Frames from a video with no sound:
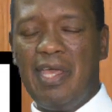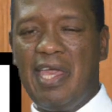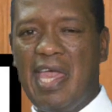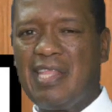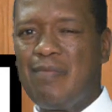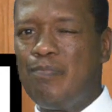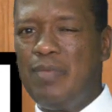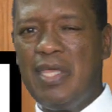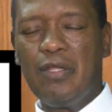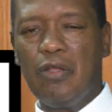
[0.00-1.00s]
He had a
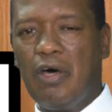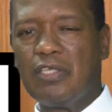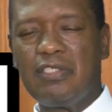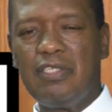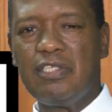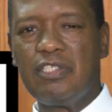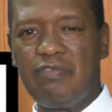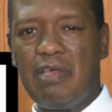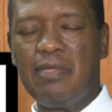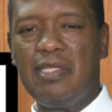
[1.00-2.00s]
big loss in
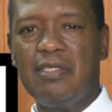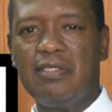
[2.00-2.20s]
his family.